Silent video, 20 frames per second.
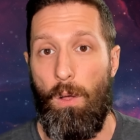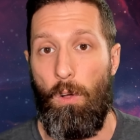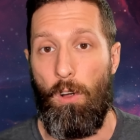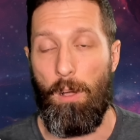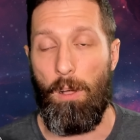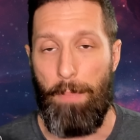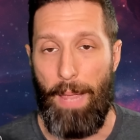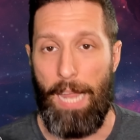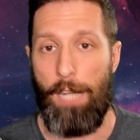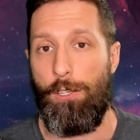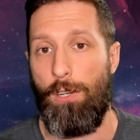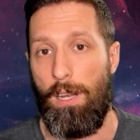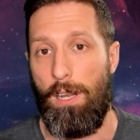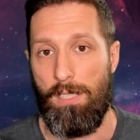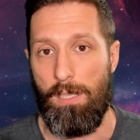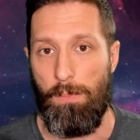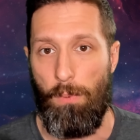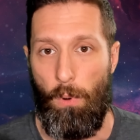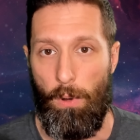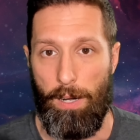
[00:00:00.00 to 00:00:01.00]
or a Patreon
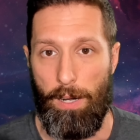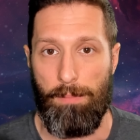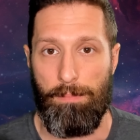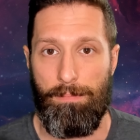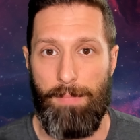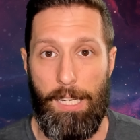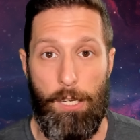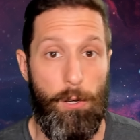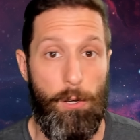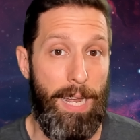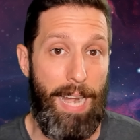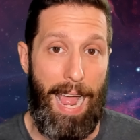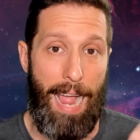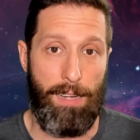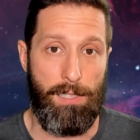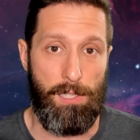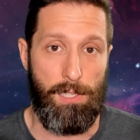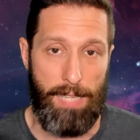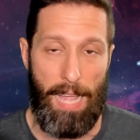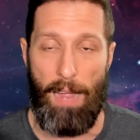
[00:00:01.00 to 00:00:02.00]
supporter, and you'll get
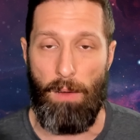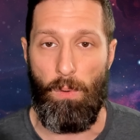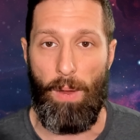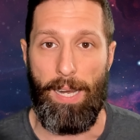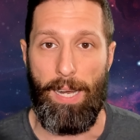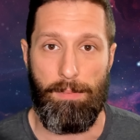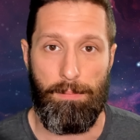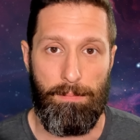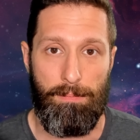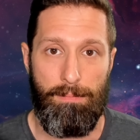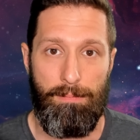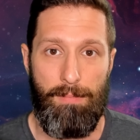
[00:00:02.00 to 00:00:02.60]
access that way.